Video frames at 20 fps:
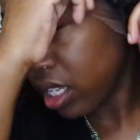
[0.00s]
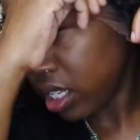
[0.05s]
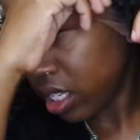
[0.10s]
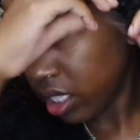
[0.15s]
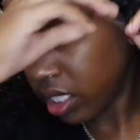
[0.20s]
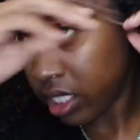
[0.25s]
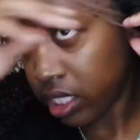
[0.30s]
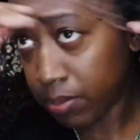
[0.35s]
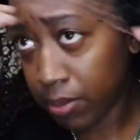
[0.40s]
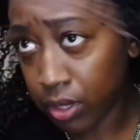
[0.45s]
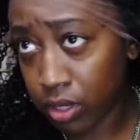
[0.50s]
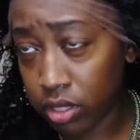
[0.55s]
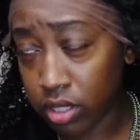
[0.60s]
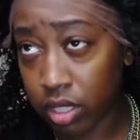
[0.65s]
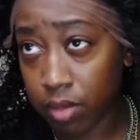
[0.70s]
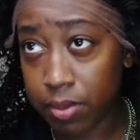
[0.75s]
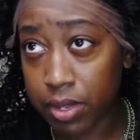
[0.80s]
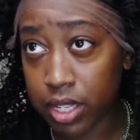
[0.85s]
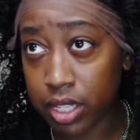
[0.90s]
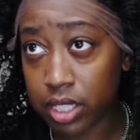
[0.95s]
it's
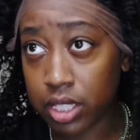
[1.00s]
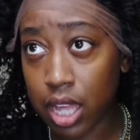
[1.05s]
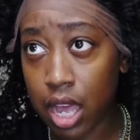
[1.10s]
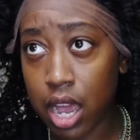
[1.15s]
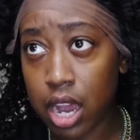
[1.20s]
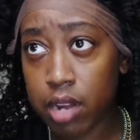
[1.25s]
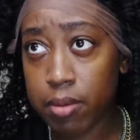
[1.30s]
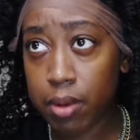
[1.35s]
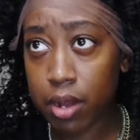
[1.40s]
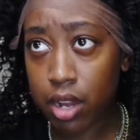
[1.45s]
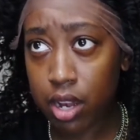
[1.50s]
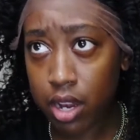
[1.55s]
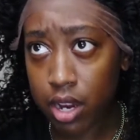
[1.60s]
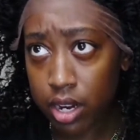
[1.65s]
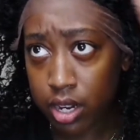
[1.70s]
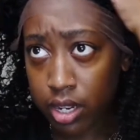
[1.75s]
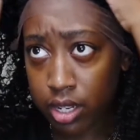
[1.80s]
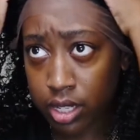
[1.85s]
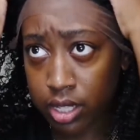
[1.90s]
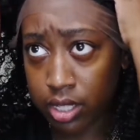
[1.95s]
supposed to be a side
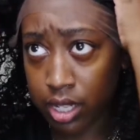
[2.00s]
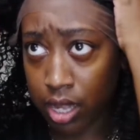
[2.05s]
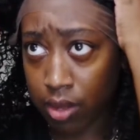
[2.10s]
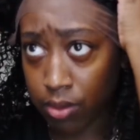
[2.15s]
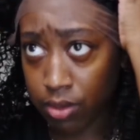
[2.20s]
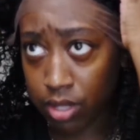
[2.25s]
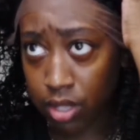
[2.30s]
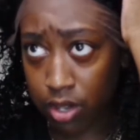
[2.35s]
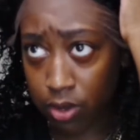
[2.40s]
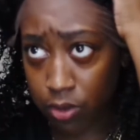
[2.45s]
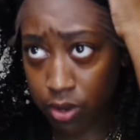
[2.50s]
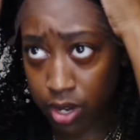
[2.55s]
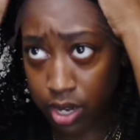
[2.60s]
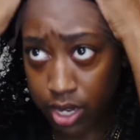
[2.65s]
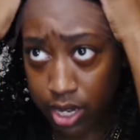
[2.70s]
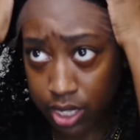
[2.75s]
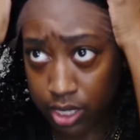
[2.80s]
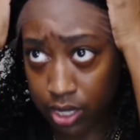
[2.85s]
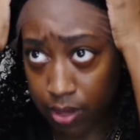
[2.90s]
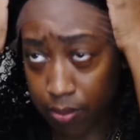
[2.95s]
part? Because I was going to wear
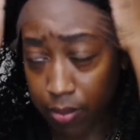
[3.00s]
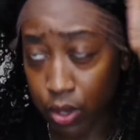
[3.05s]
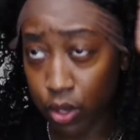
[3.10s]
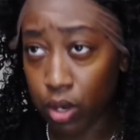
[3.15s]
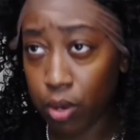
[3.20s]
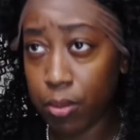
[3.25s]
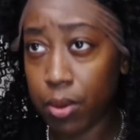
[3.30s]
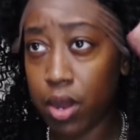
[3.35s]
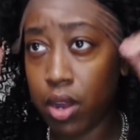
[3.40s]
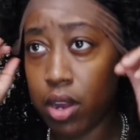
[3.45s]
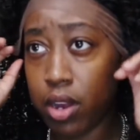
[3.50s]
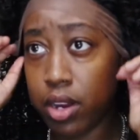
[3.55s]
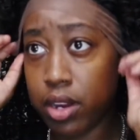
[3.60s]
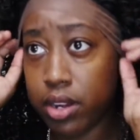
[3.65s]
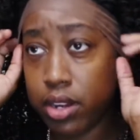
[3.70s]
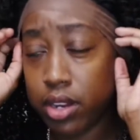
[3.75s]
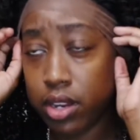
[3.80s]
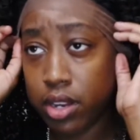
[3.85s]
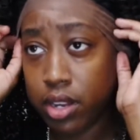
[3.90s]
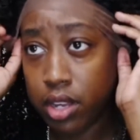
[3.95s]
it as a middle
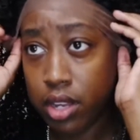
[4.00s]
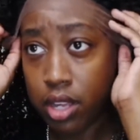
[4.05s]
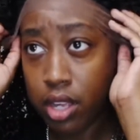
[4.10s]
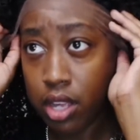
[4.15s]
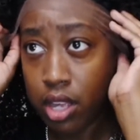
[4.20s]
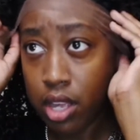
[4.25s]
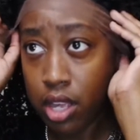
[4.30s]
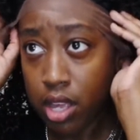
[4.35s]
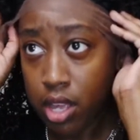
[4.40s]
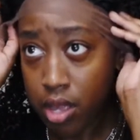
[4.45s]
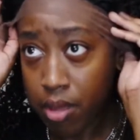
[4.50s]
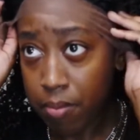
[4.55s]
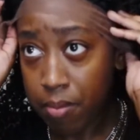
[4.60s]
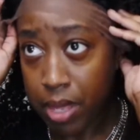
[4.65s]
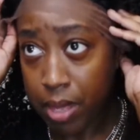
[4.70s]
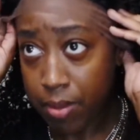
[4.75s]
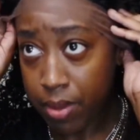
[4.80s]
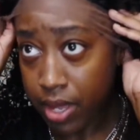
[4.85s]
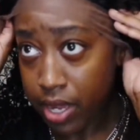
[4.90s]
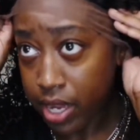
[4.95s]
part.
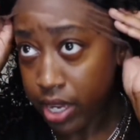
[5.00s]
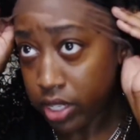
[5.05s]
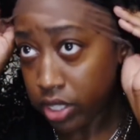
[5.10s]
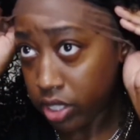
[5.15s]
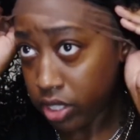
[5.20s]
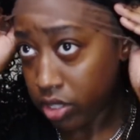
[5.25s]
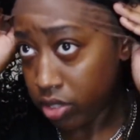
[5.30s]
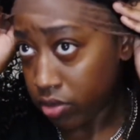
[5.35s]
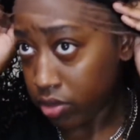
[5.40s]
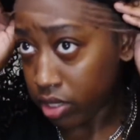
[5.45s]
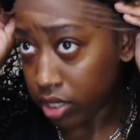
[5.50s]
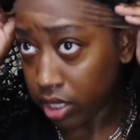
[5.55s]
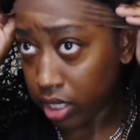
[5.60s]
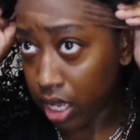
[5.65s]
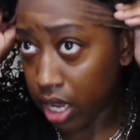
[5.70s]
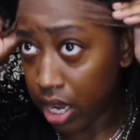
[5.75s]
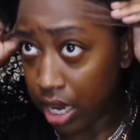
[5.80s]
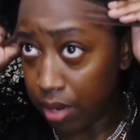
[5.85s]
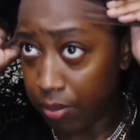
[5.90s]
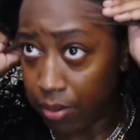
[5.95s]
Maybe I should do a
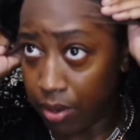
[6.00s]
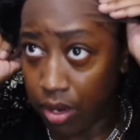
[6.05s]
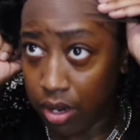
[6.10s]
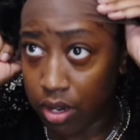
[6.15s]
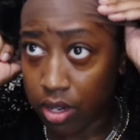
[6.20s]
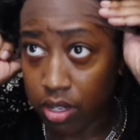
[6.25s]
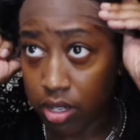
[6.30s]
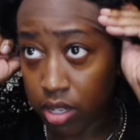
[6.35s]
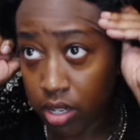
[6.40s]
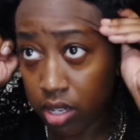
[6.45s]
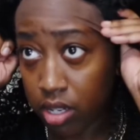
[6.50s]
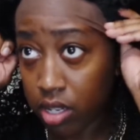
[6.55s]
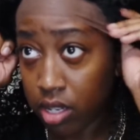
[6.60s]
side part.